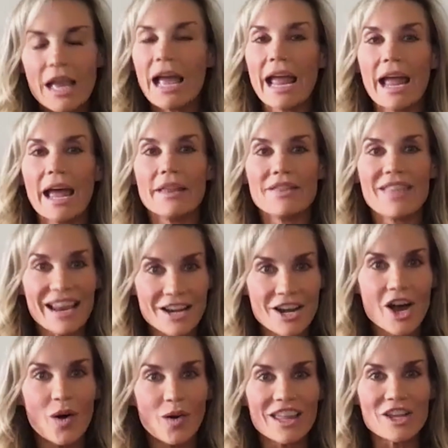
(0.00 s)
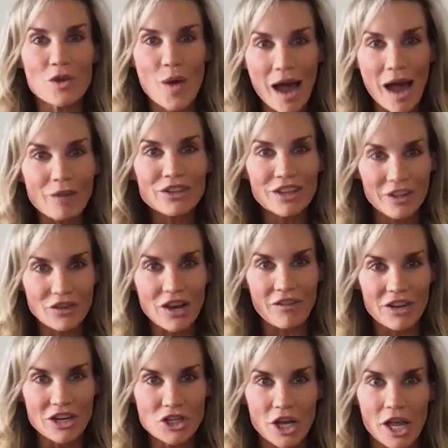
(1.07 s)
And they know that you have to lift
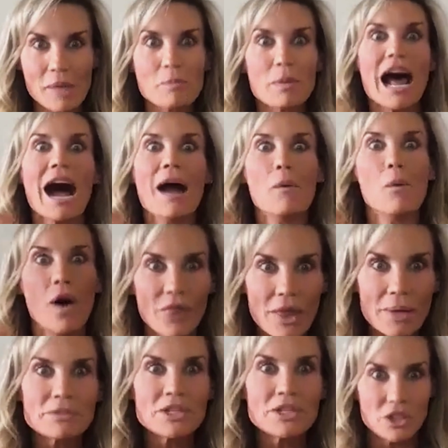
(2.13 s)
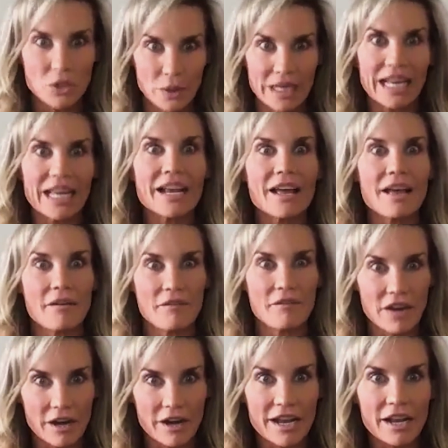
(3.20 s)
heavy shit, but I want them to do it in a
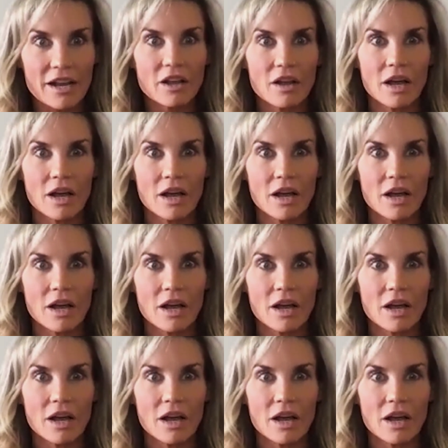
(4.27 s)
very